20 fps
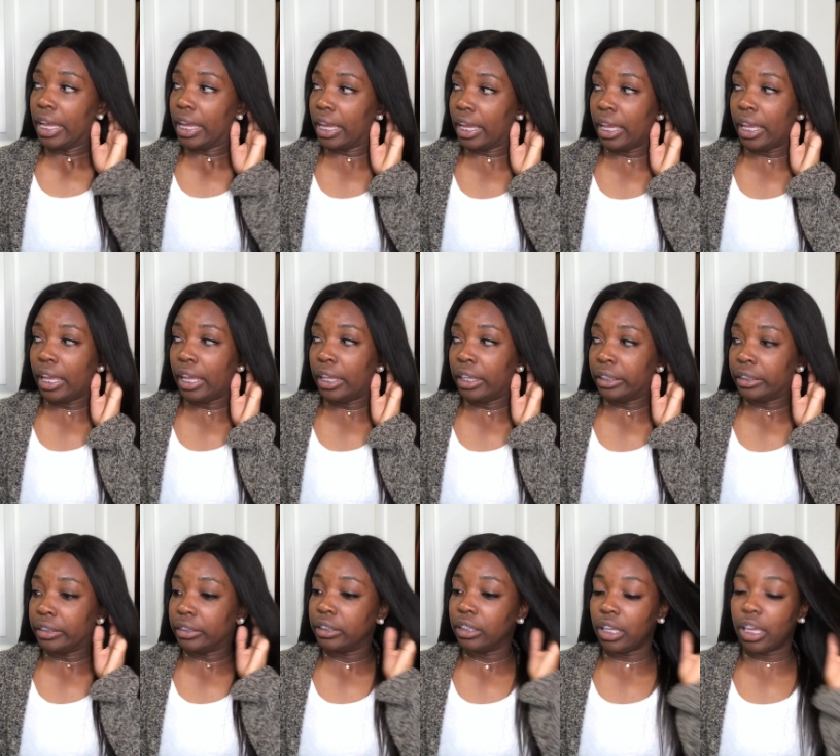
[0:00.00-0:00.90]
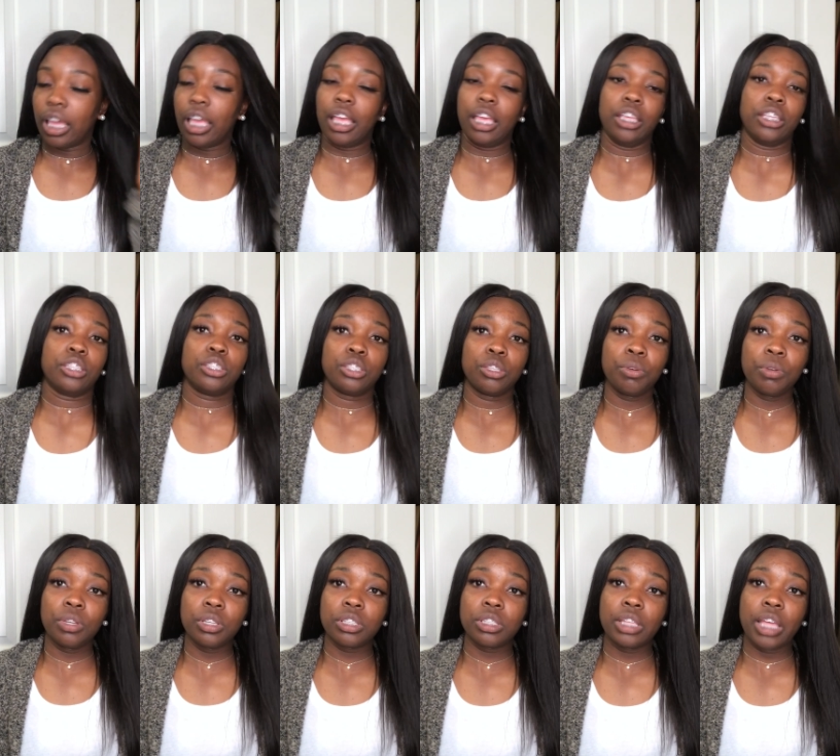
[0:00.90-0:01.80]
And as soon
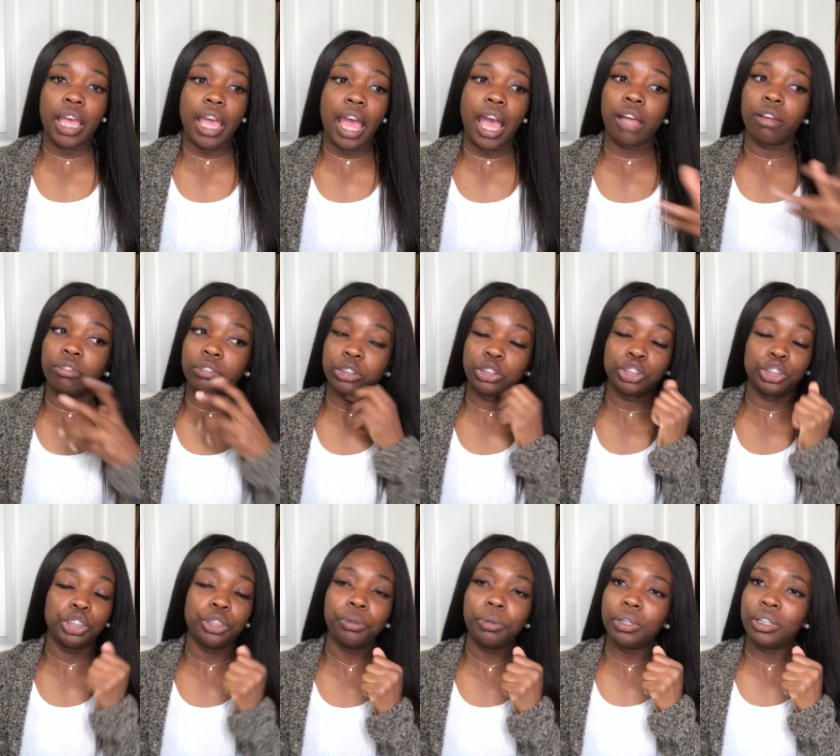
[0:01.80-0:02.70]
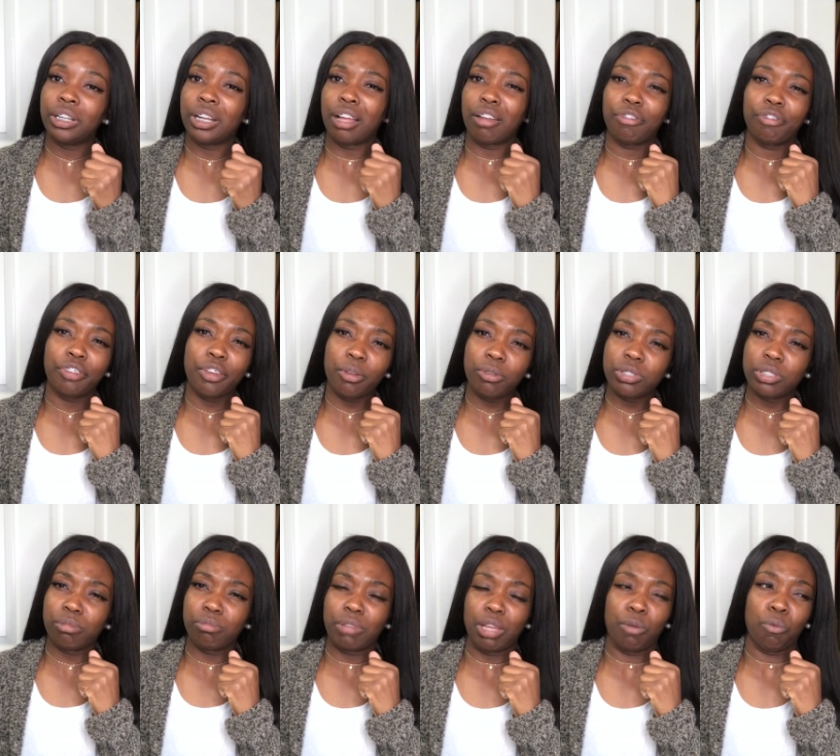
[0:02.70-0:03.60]
as that I was chewing and I felt
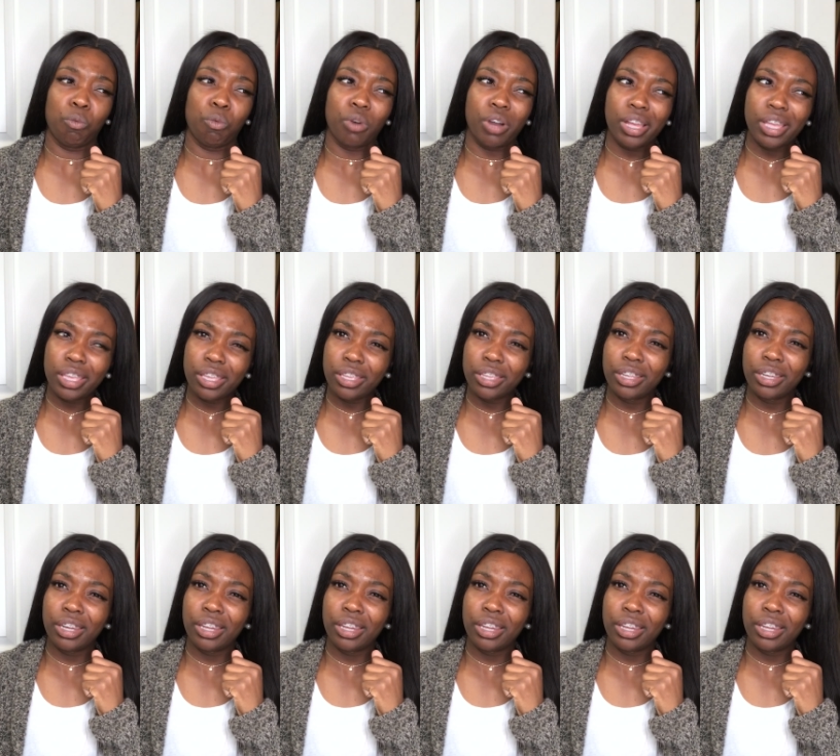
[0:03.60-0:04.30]
something I'm like what